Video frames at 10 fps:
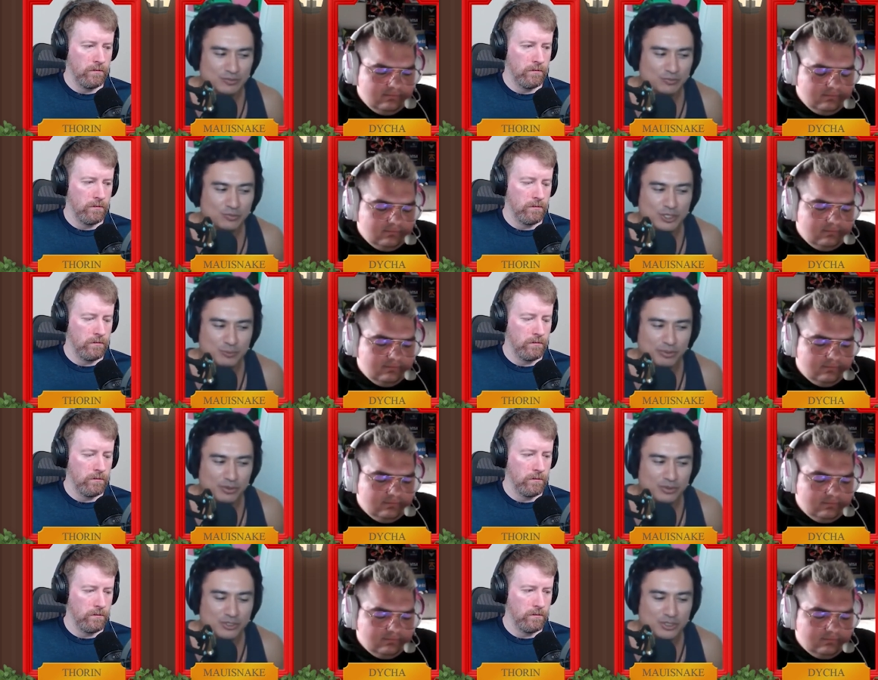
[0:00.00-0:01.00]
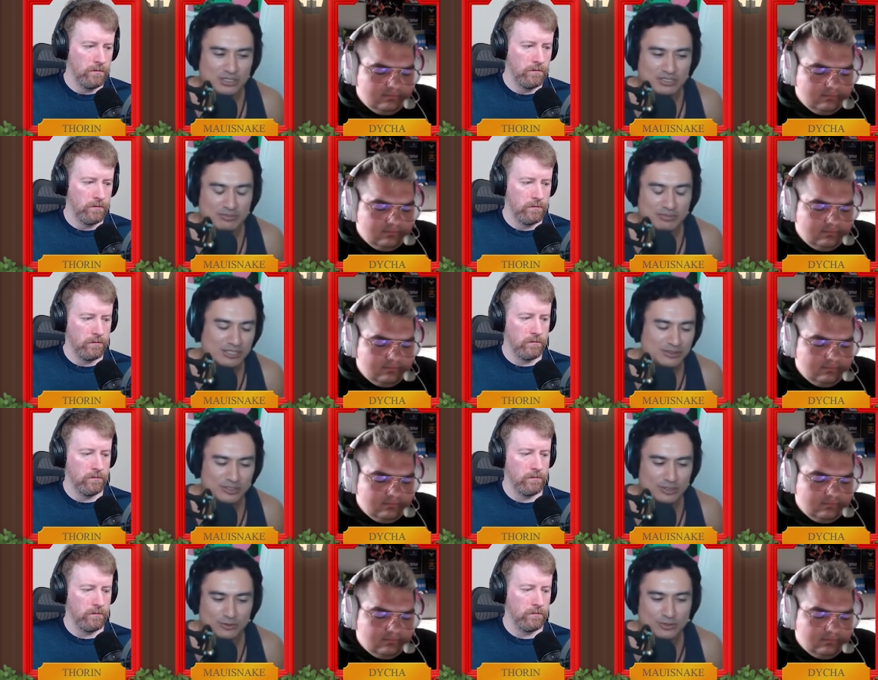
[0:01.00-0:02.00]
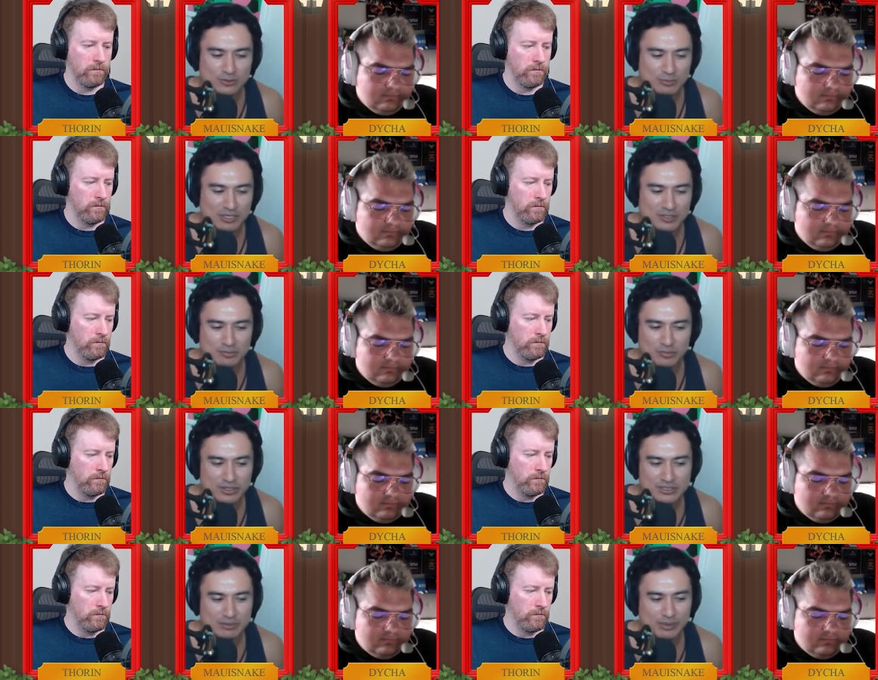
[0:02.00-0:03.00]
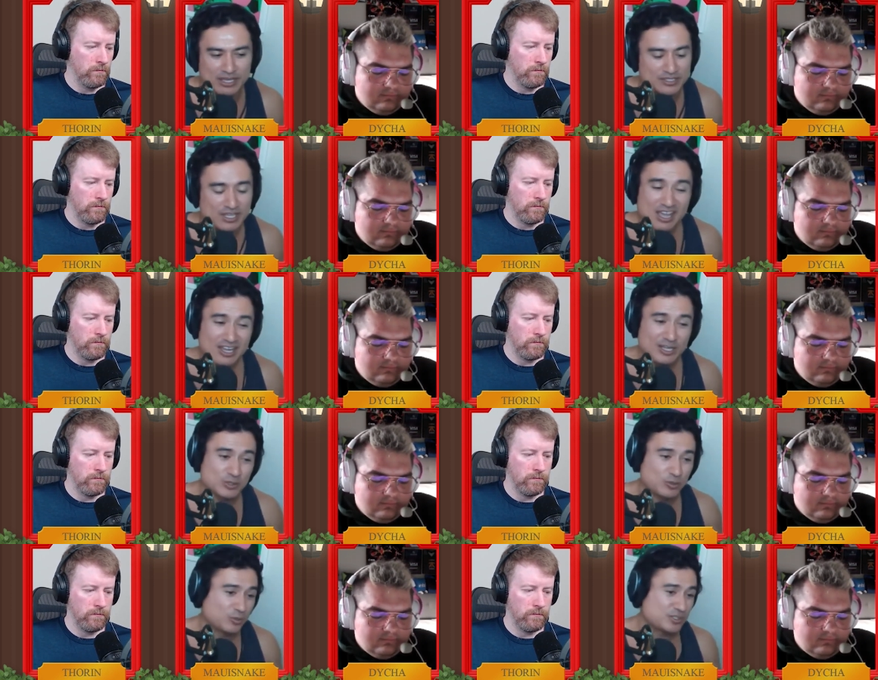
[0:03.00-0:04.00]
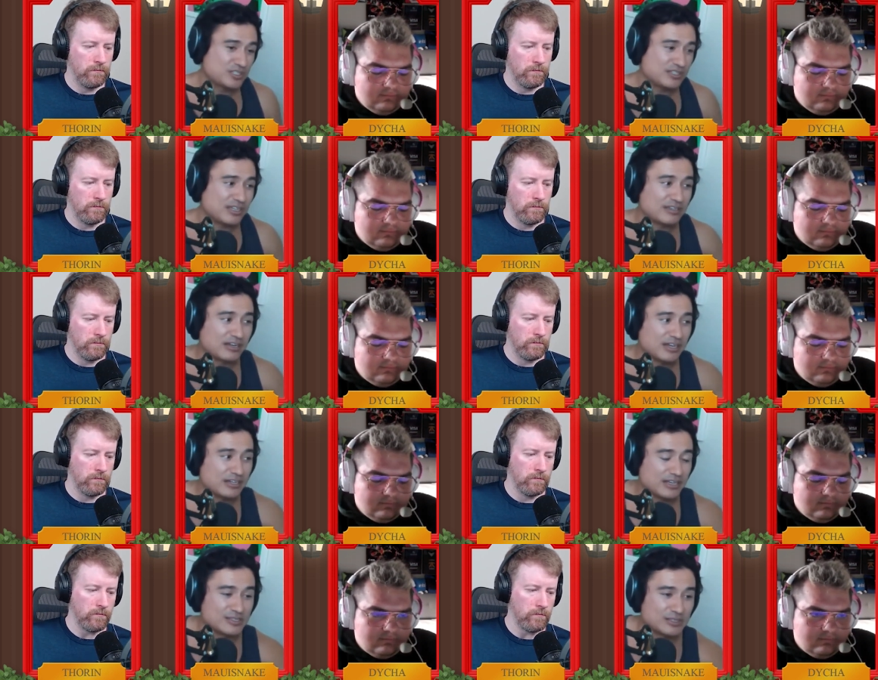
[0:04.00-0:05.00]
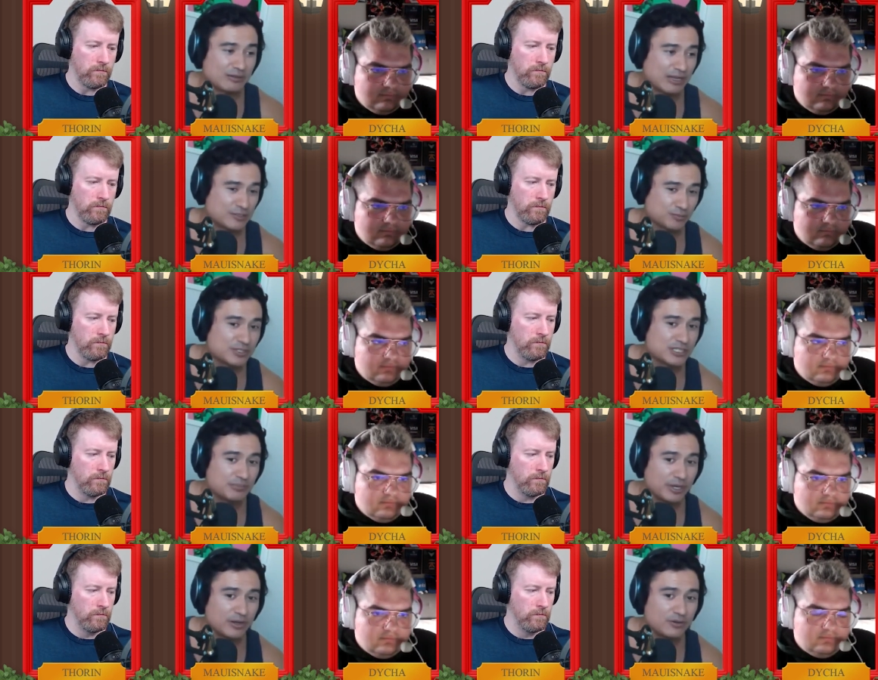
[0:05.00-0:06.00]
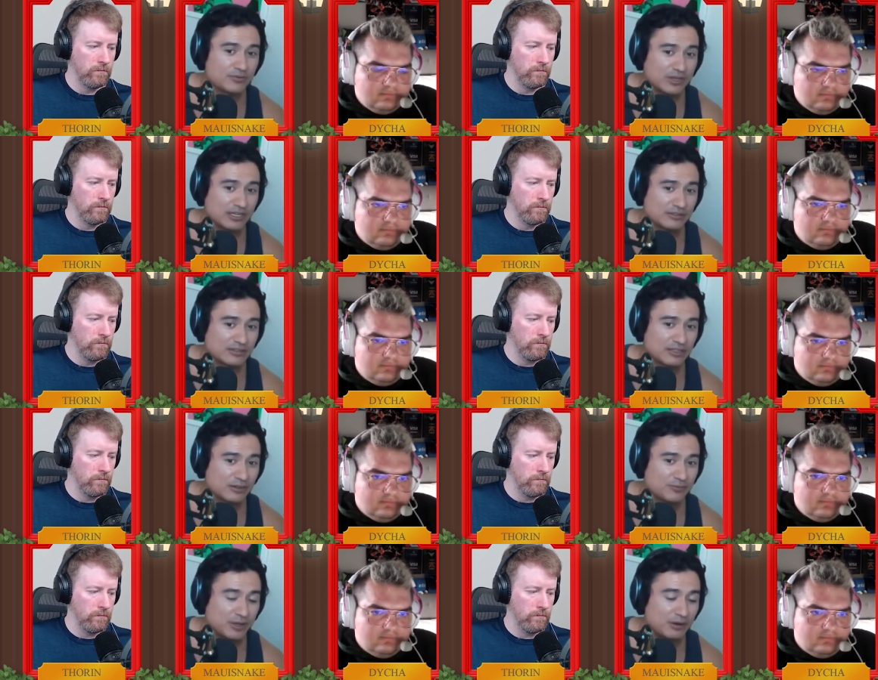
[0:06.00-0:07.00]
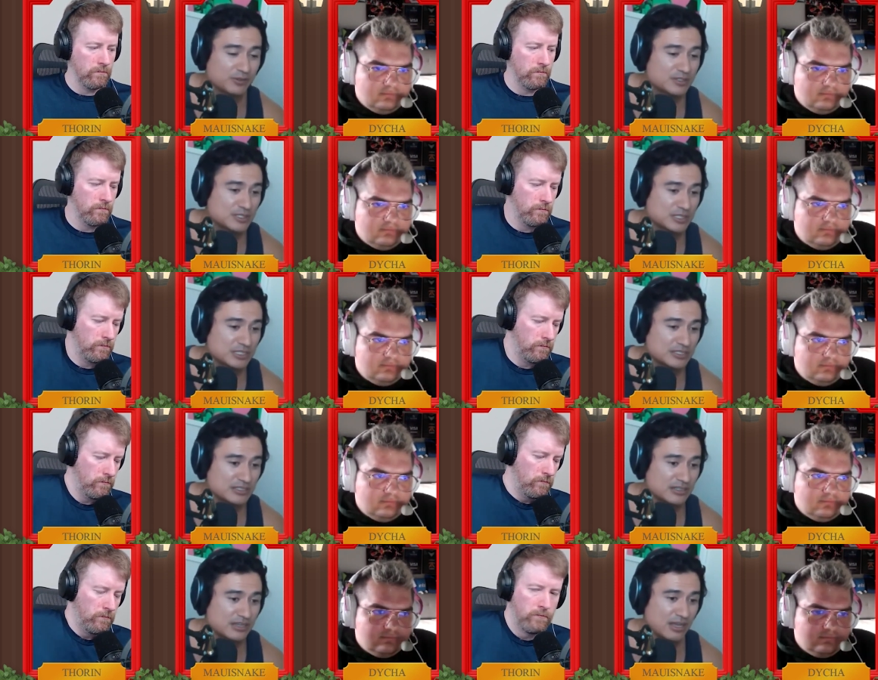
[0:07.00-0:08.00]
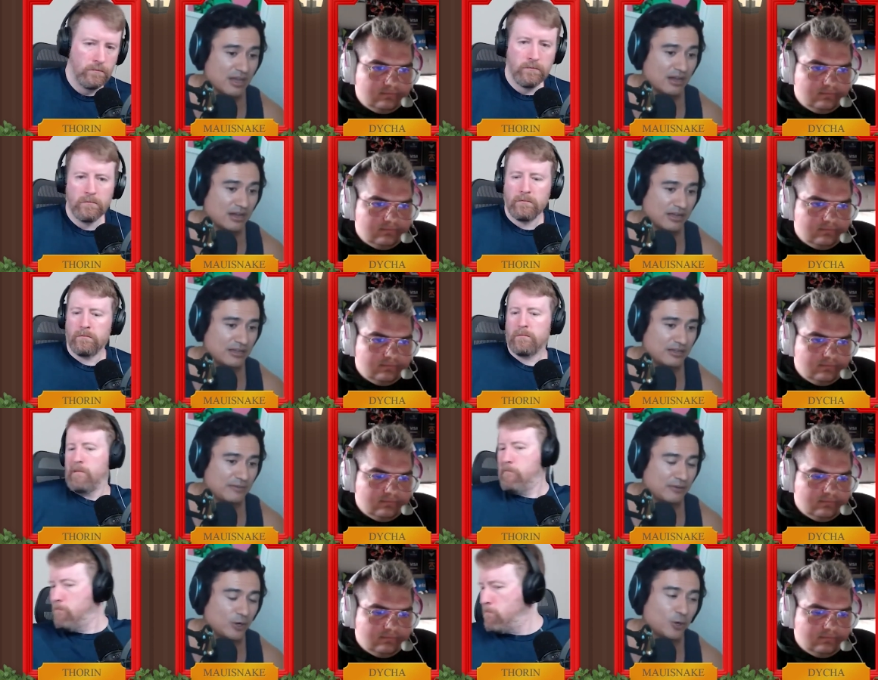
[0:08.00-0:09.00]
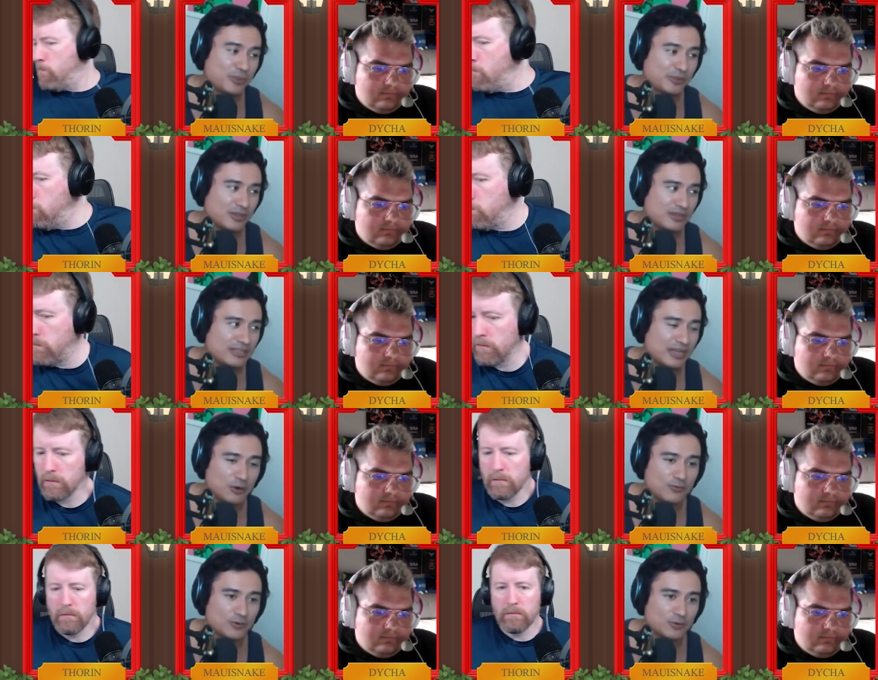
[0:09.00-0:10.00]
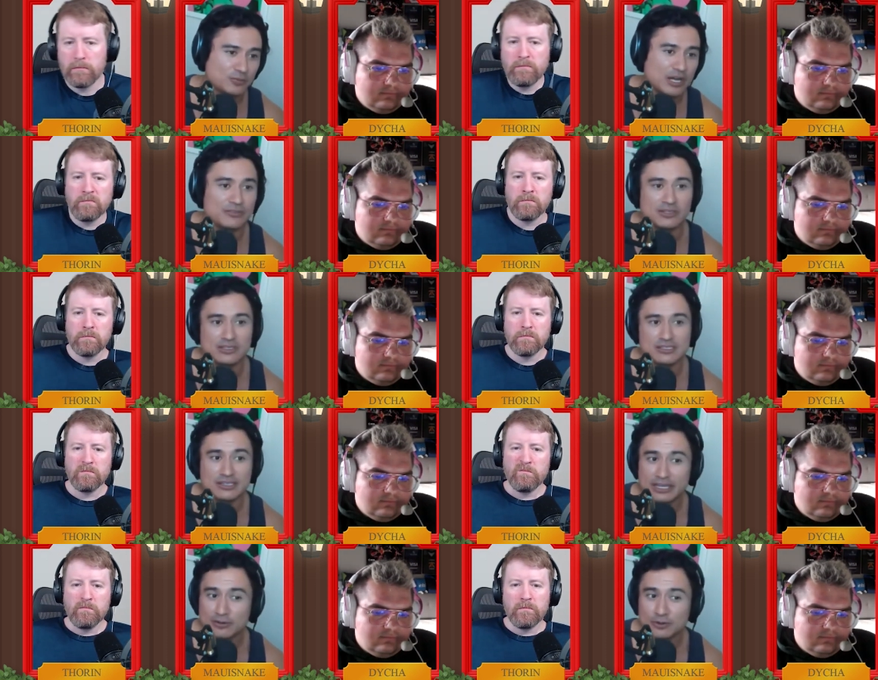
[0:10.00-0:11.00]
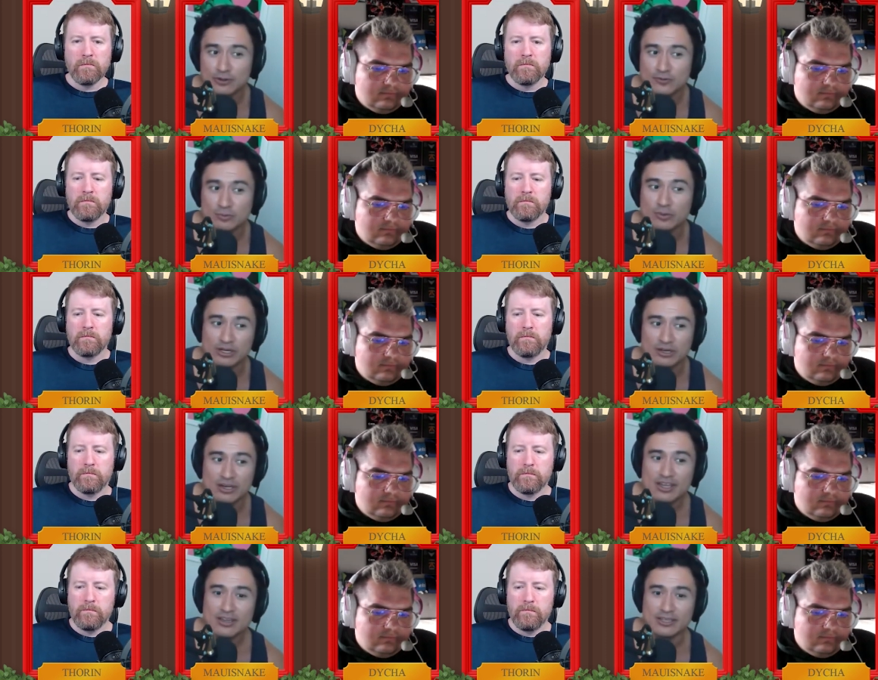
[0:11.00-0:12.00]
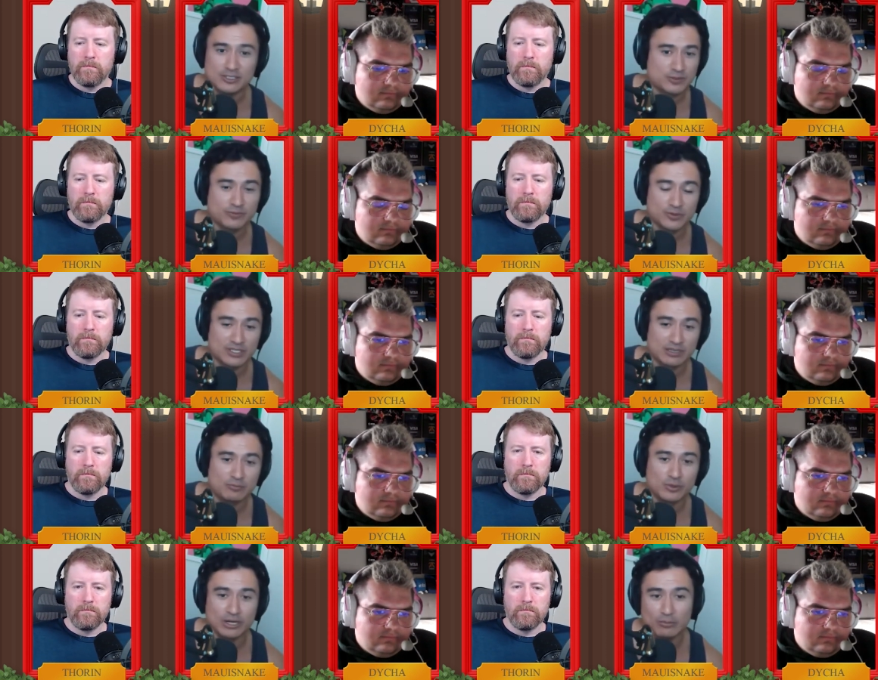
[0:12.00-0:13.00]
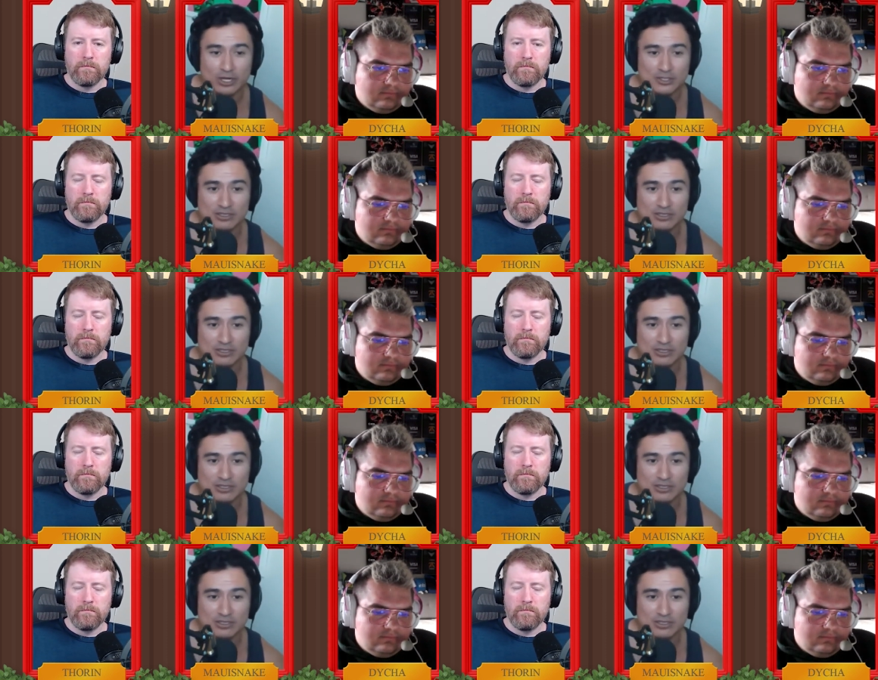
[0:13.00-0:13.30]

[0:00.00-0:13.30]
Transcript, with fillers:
Speaker 1: which Polish team in the tier two space was the best. It's cool to see that nine has has risen above and that they've found consistency. I hope that they get over what I think is LAN nerves, where it just feels like what I watch